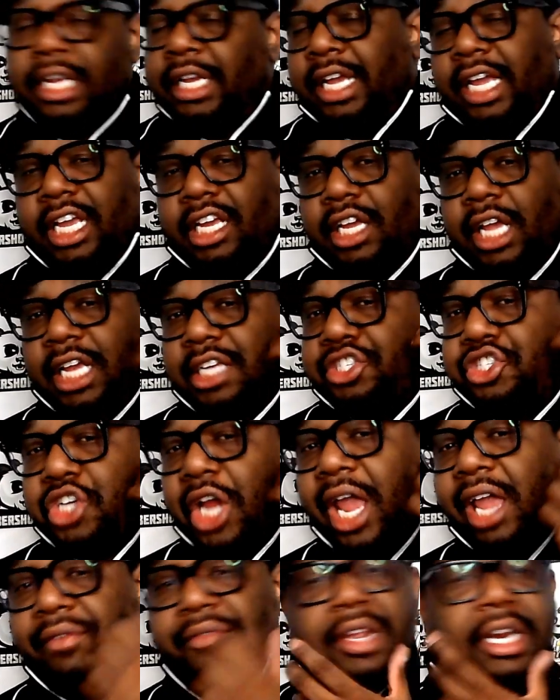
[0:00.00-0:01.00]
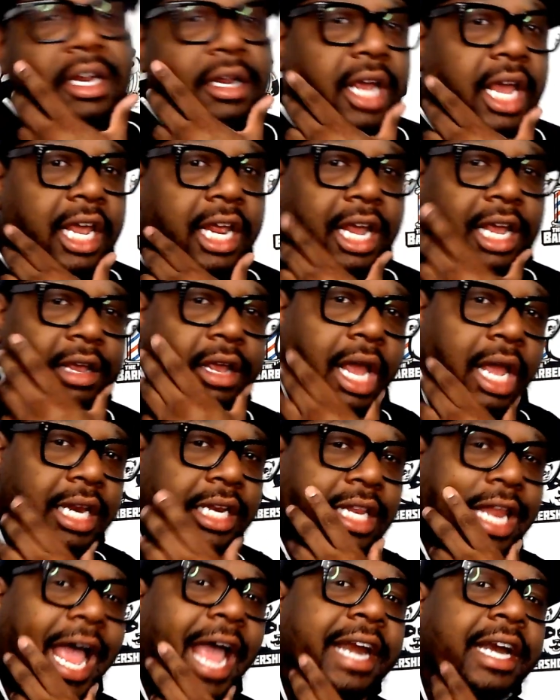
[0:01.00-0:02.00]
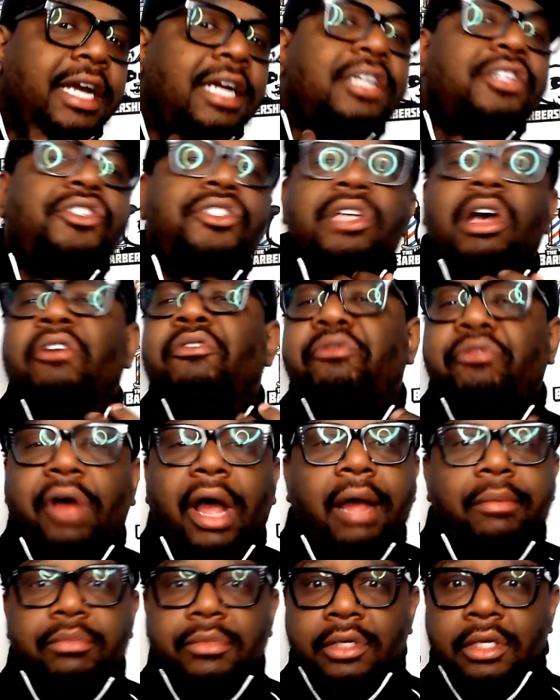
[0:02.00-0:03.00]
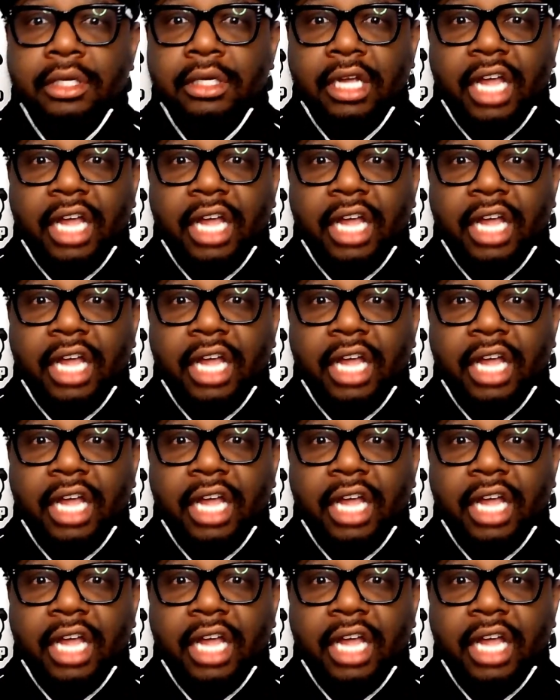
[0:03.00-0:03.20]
He's shaving and lining himself up